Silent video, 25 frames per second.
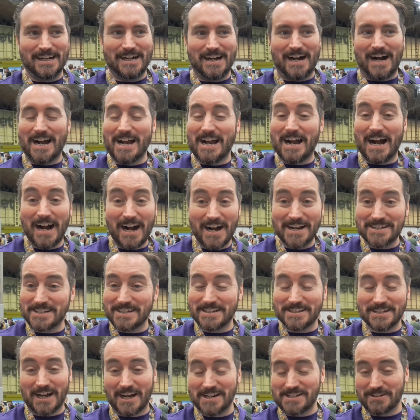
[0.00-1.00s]
I
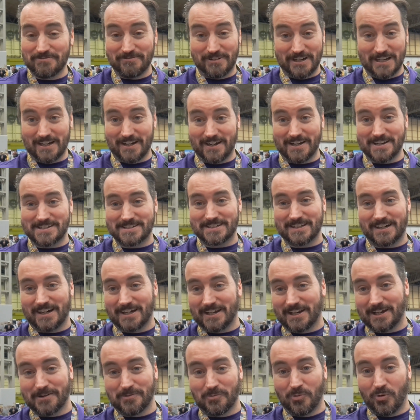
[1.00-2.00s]
didn't realise
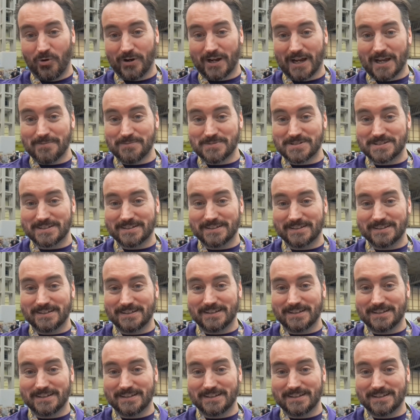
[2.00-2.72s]
I like war games,